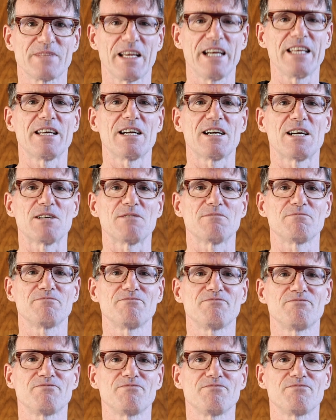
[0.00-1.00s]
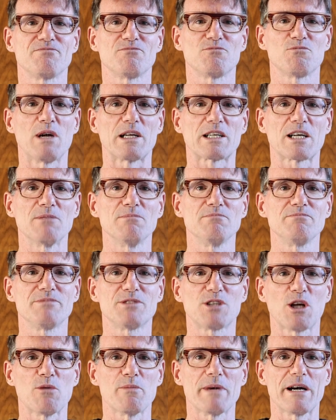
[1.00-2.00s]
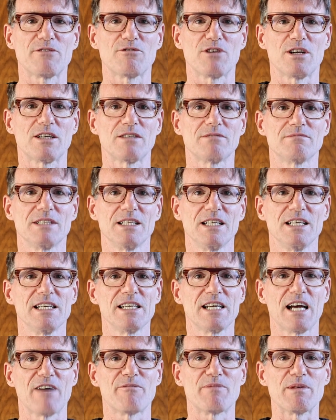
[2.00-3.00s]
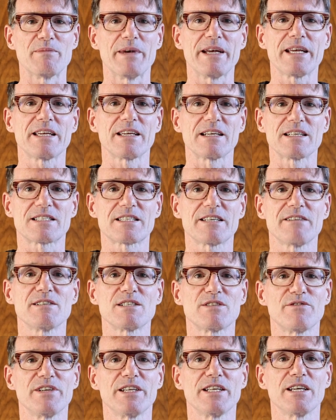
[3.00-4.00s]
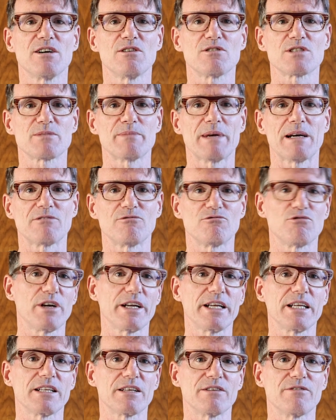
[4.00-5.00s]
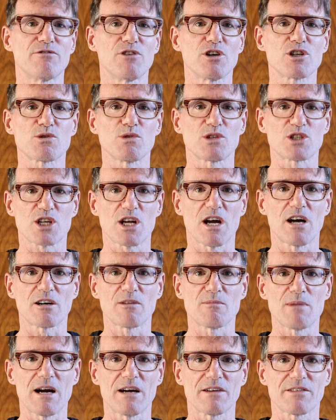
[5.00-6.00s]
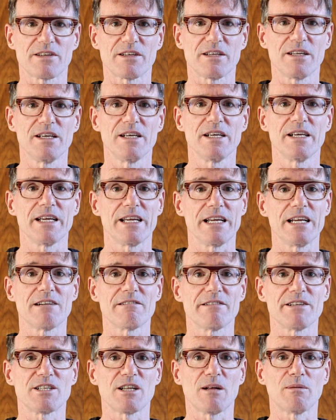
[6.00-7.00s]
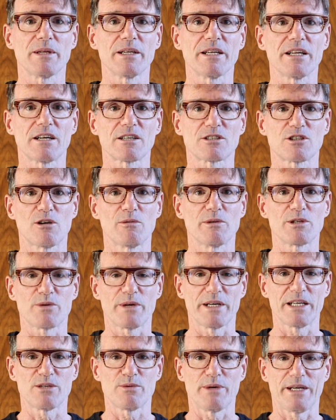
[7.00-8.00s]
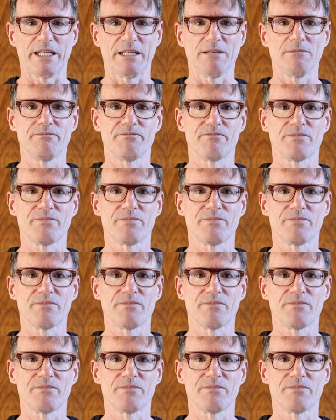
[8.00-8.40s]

Hey there, welcome to Oman Runner. I've been making a series of videos about running the virtual Chicago Marathon here in Dublin in October 2020.